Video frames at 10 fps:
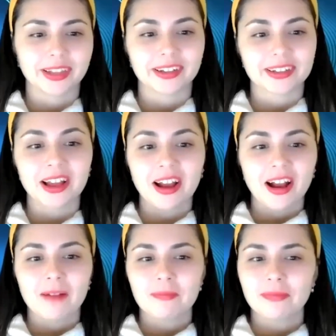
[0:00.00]
Alex.
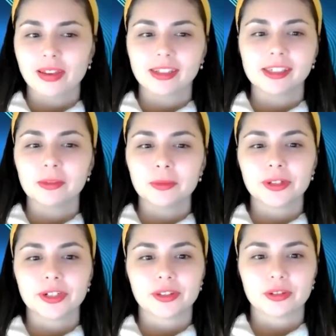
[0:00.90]
Um, and Clearwater
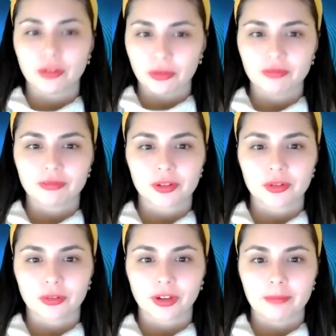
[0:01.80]
is known for a
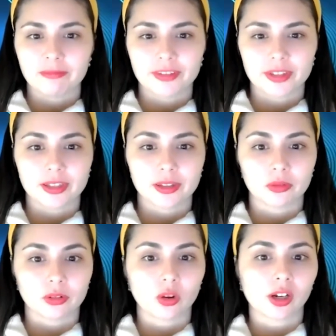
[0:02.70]
strong emphasis
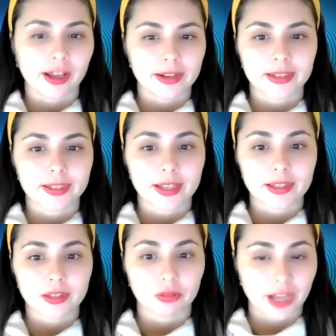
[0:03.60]
on client success
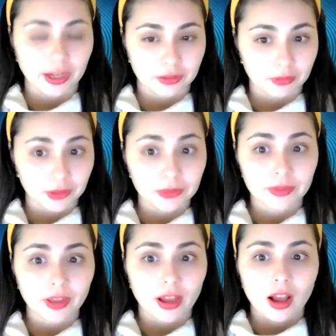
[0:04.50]
and organic growth.
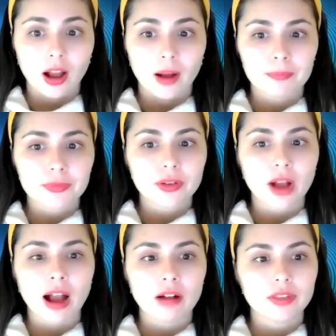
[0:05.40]
Um, so,
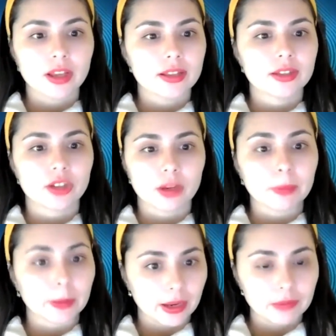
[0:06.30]
how does Jump
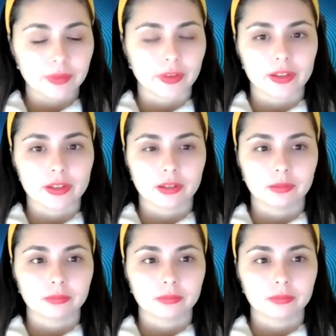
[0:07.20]
align with this?